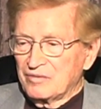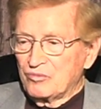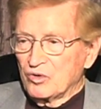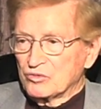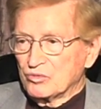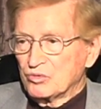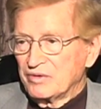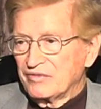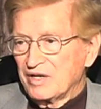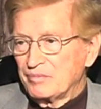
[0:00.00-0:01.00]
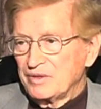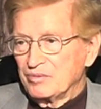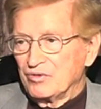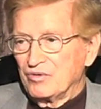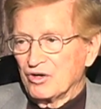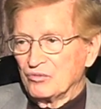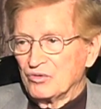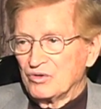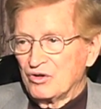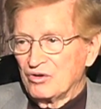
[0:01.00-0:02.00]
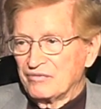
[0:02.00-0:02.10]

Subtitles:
I've worked with 25 people in the Rock and Roll Hall of